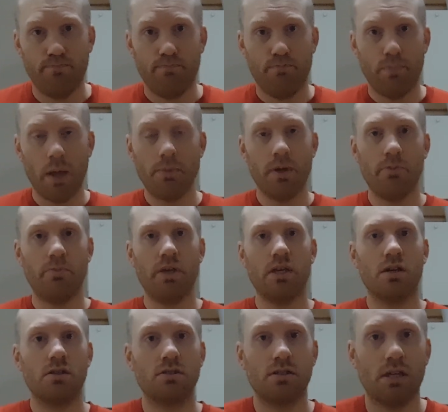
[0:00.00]
Maybe
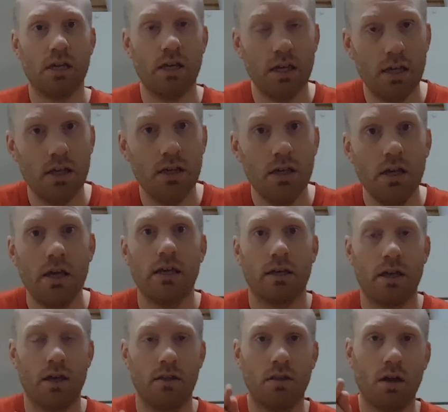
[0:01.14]
because he
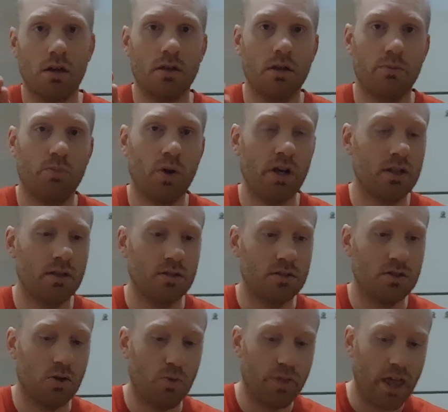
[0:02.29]
cannot get pregnant.
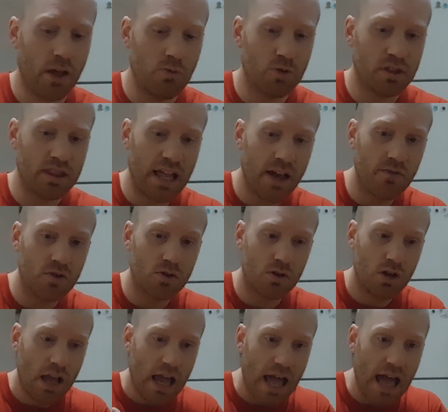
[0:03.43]
So they would never,
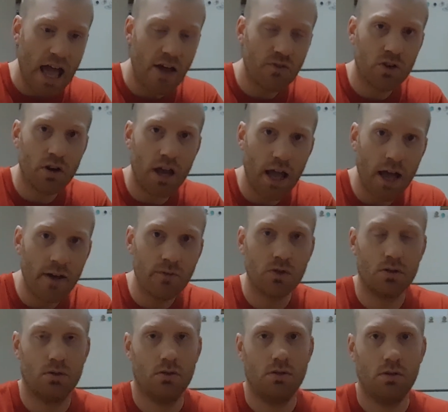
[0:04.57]
ever,
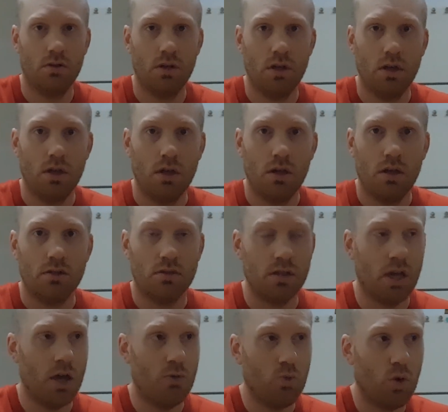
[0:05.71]
ever
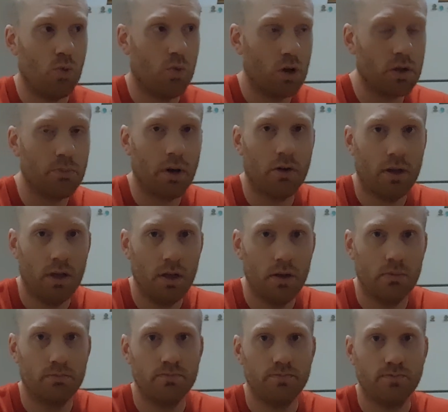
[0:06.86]
say, well, what about him?
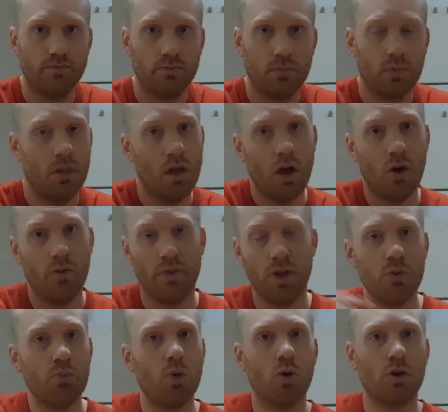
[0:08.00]
No, they're
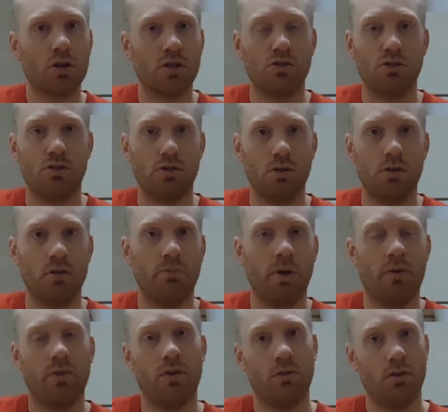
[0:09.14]
more concerned
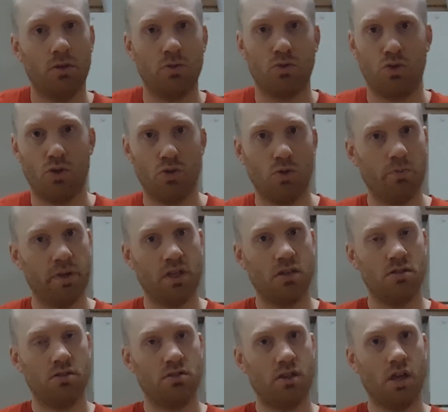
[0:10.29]
about the little girl
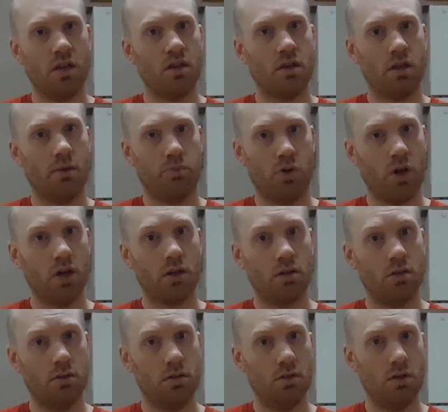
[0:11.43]
because they can get pregnant.